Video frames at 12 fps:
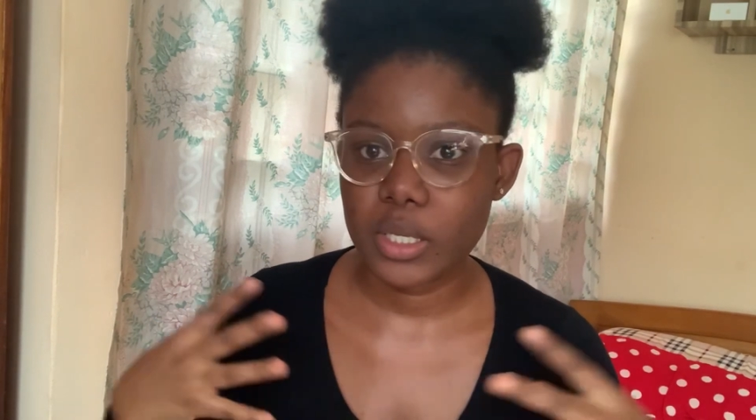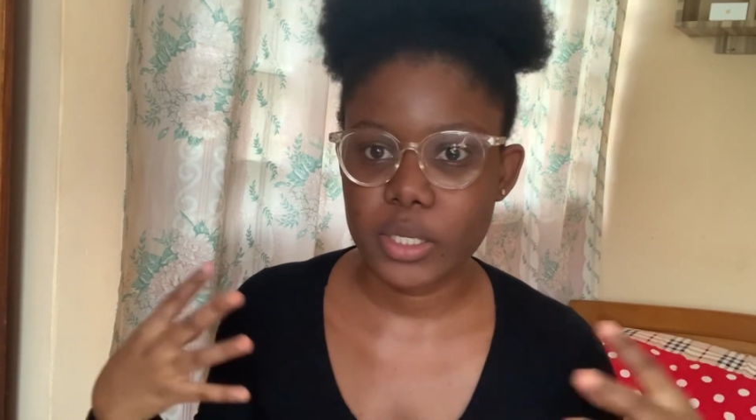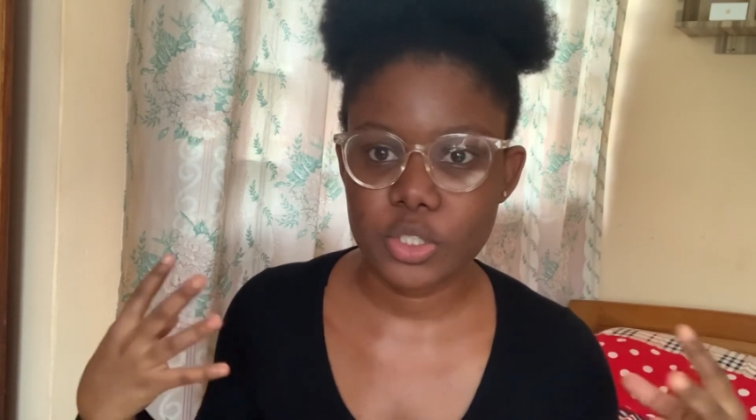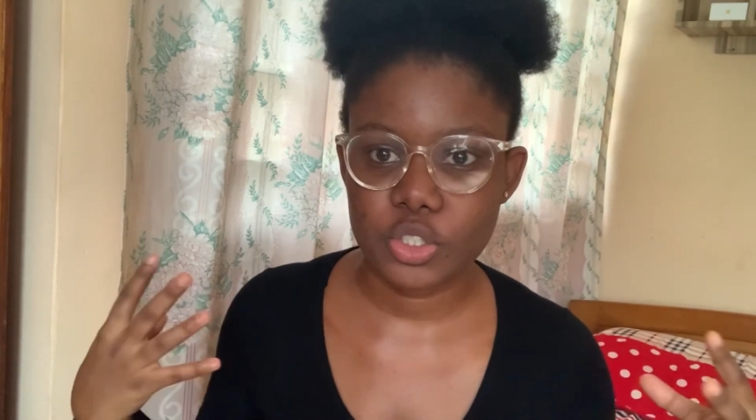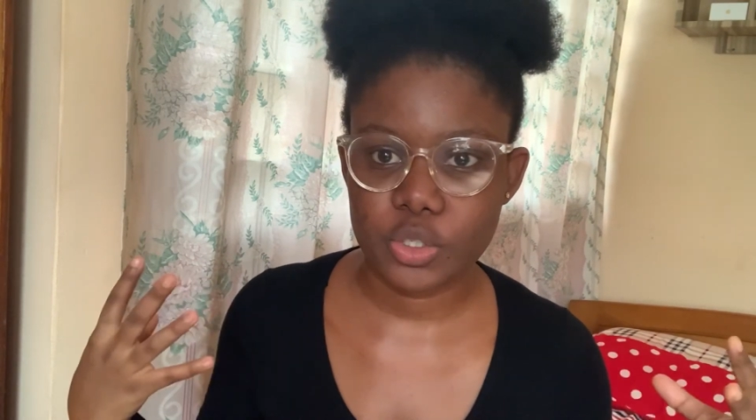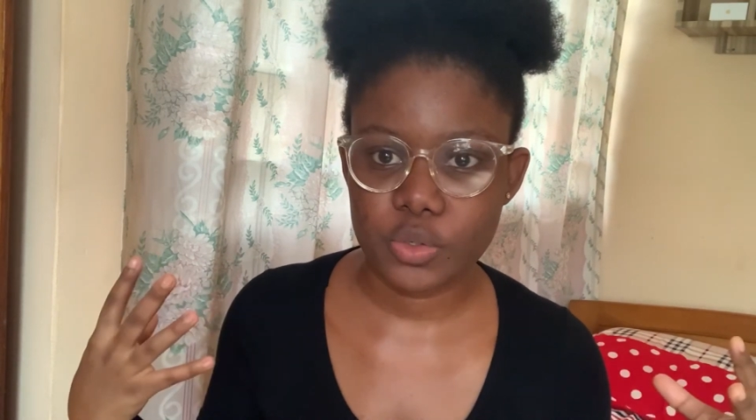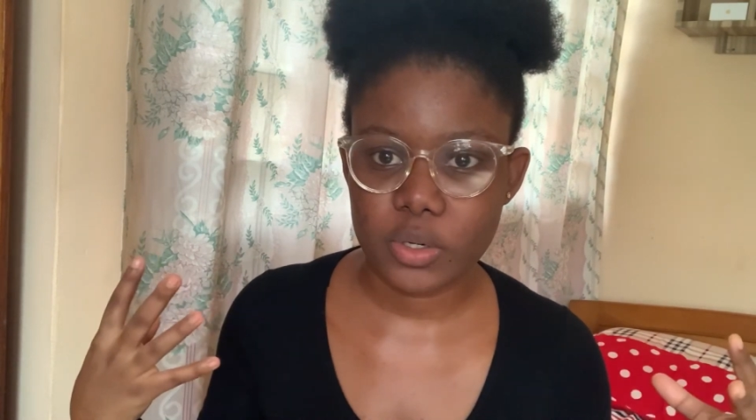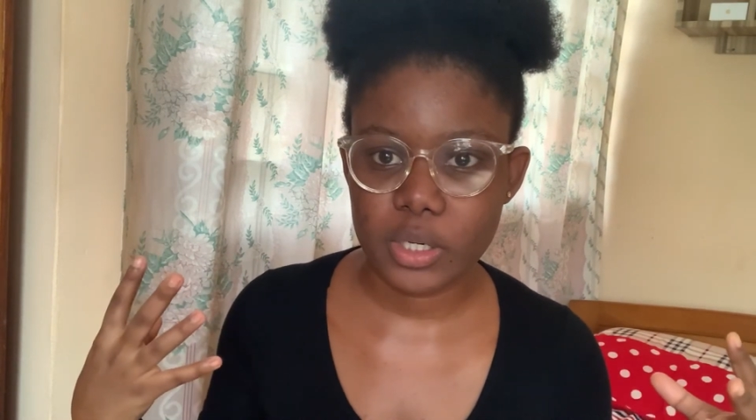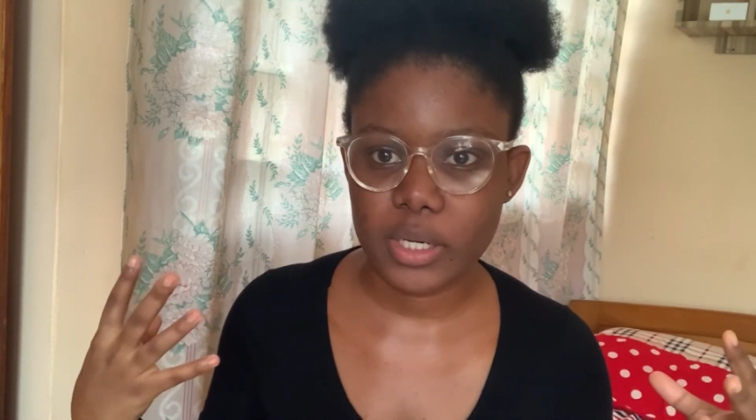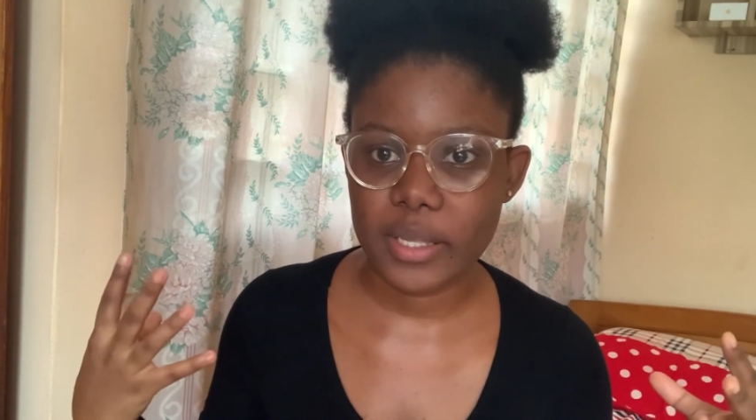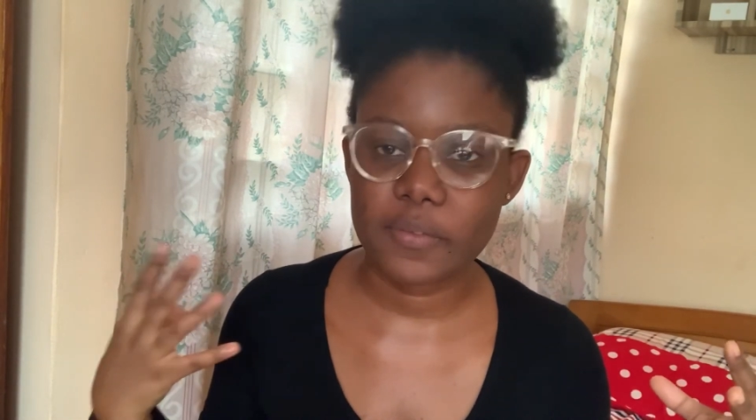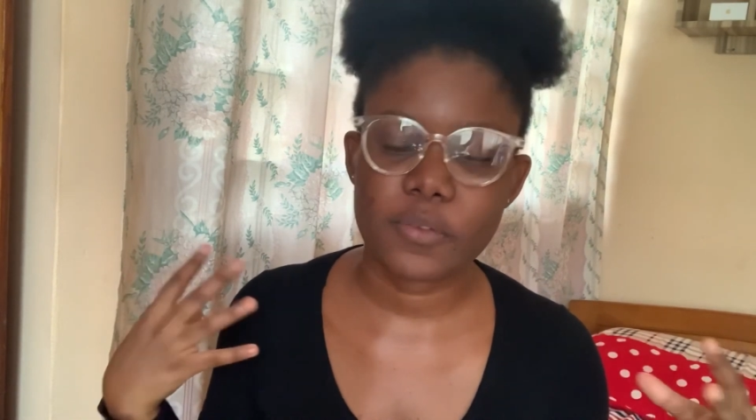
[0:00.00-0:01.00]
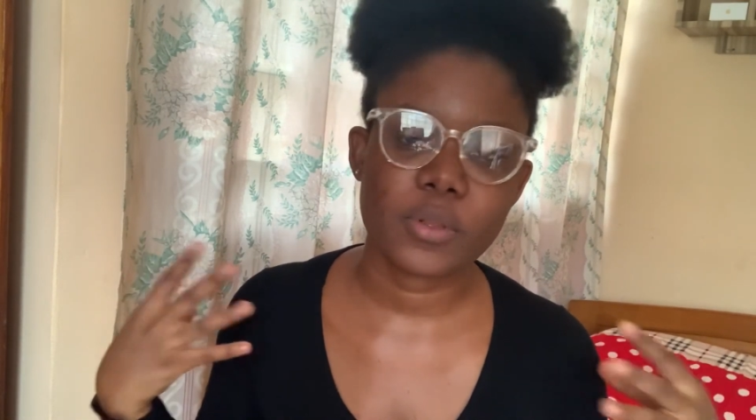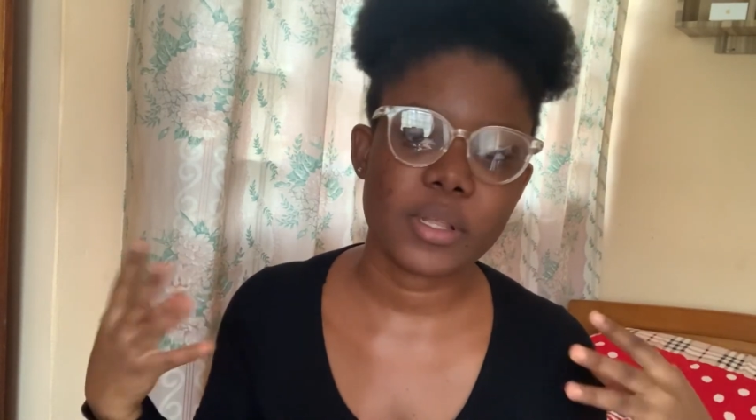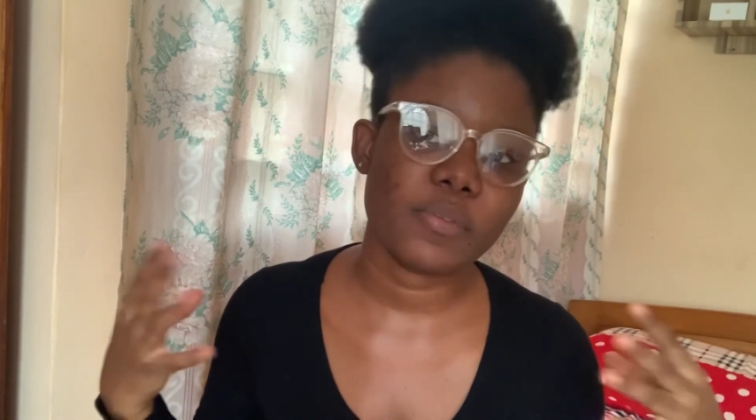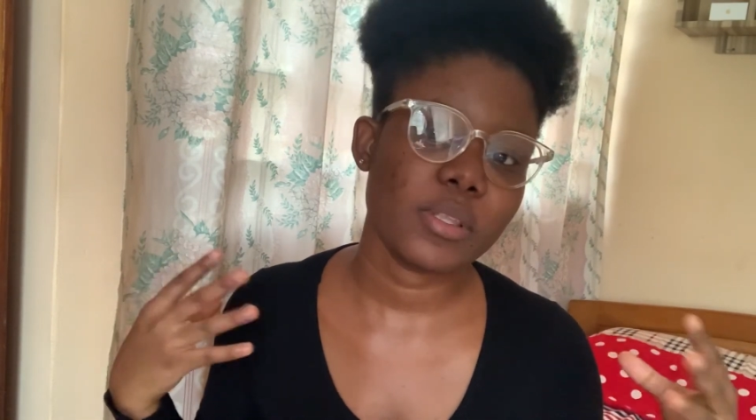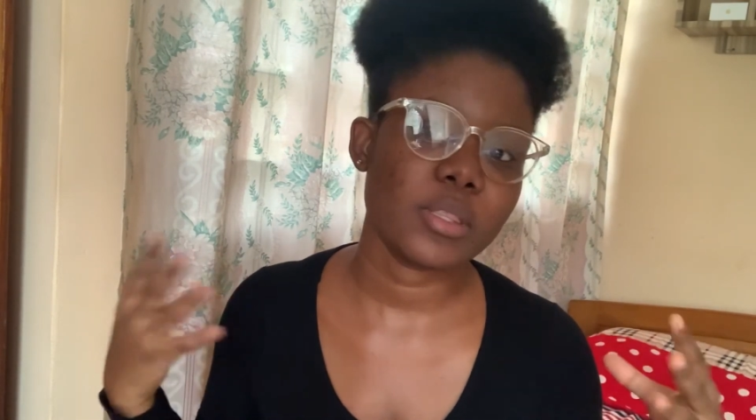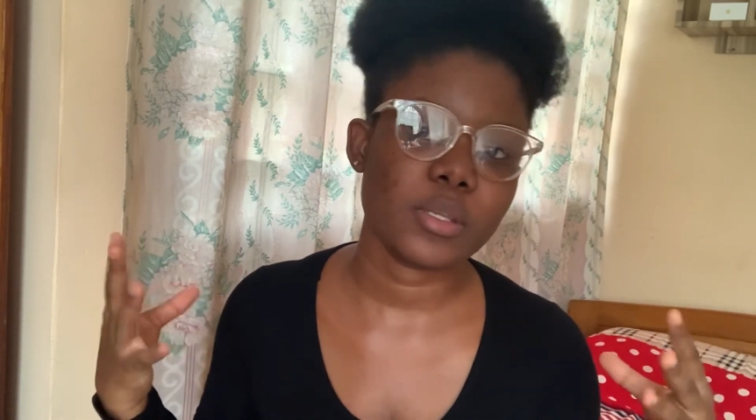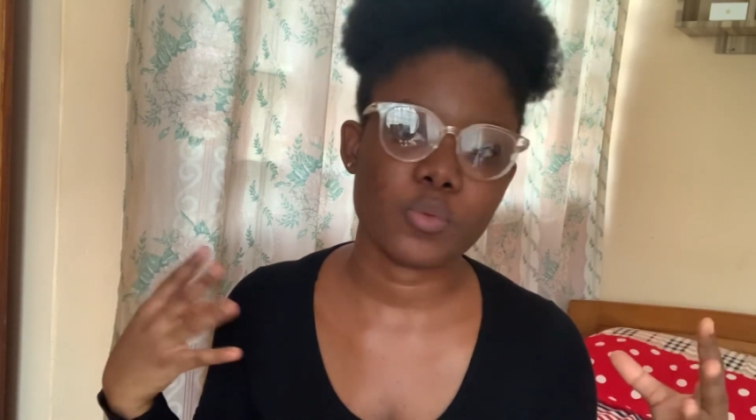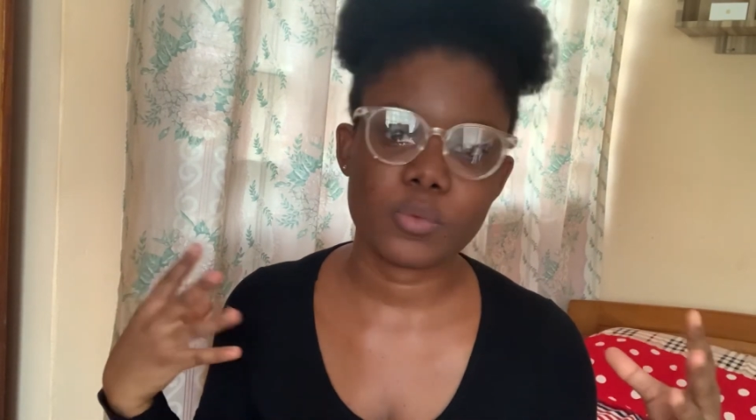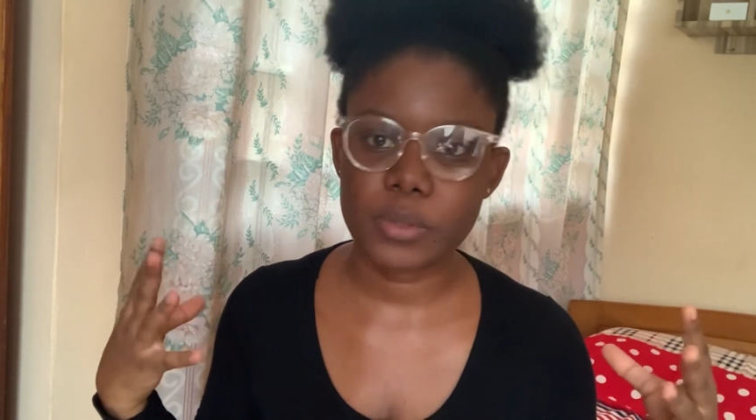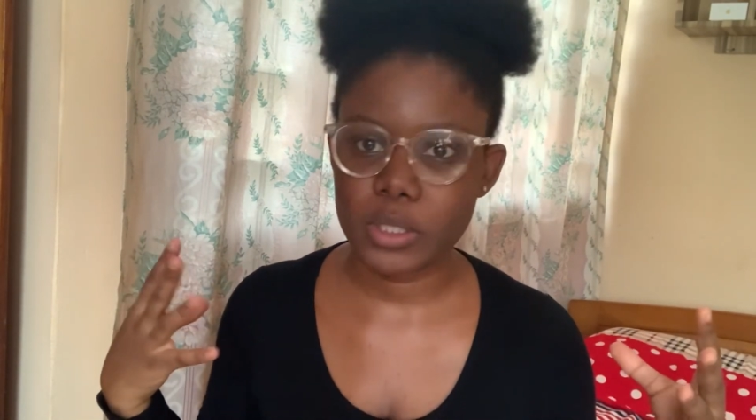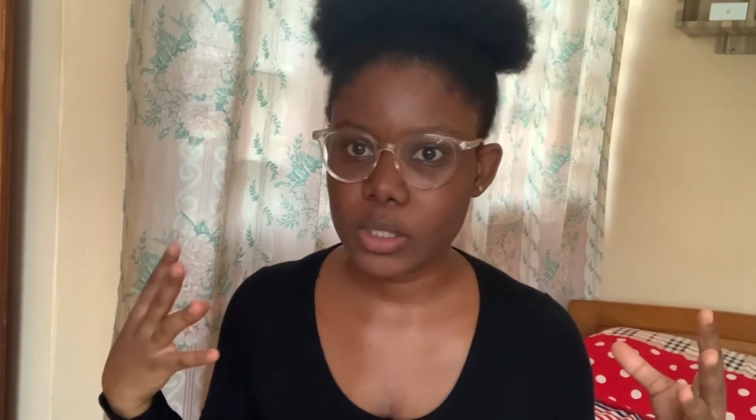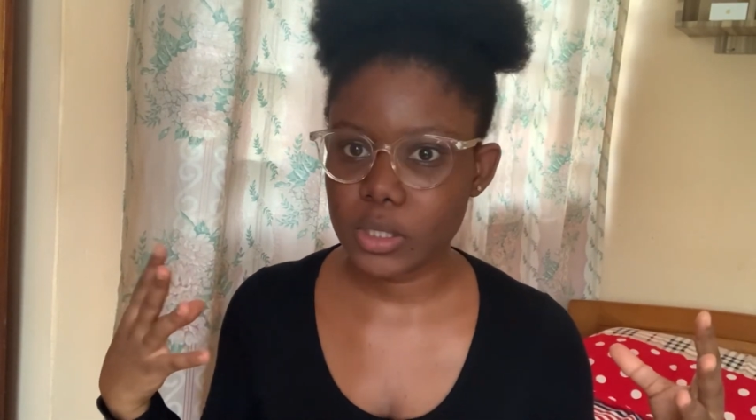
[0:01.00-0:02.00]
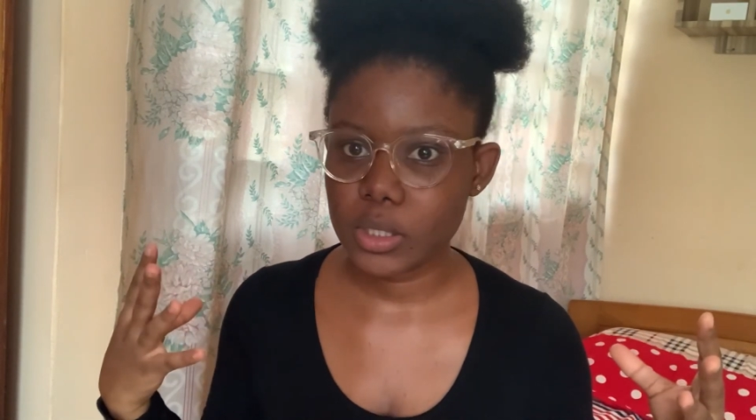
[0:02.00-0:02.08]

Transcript: in general and i feel everything will be